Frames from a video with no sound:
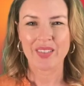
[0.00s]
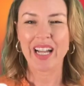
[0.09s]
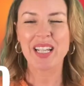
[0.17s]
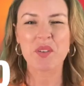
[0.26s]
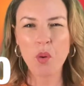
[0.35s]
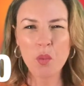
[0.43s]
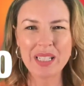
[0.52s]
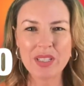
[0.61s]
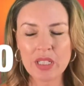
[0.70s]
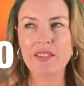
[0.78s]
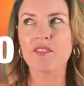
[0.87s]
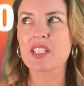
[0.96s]
Are you always
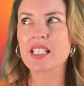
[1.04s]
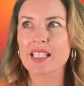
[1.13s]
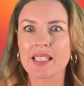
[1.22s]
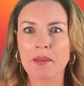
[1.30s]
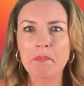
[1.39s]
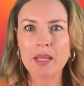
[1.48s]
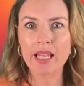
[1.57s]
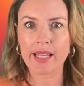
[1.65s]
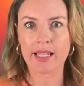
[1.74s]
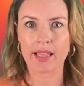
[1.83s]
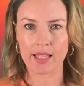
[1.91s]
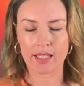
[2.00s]
looking for
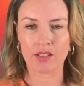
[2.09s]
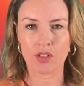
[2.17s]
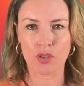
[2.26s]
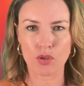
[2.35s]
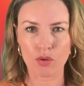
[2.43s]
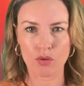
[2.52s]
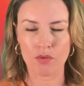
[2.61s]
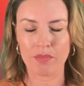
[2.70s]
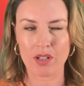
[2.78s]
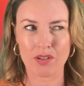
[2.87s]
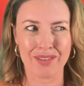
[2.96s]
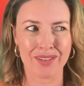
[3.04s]
stimulating things to do
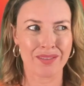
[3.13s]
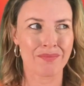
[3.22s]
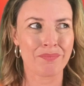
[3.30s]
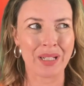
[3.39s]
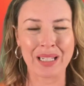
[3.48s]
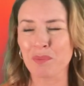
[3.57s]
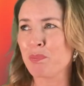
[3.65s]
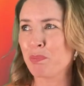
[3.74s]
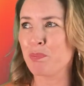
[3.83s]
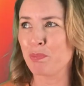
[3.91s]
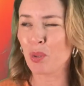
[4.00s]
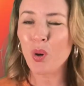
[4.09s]
because being
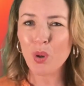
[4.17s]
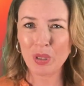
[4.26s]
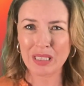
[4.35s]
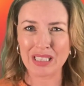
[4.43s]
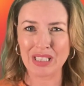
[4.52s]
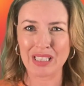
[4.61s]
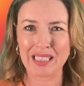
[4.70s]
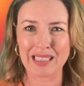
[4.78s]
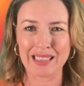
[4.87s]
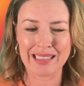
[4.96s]
bored is just...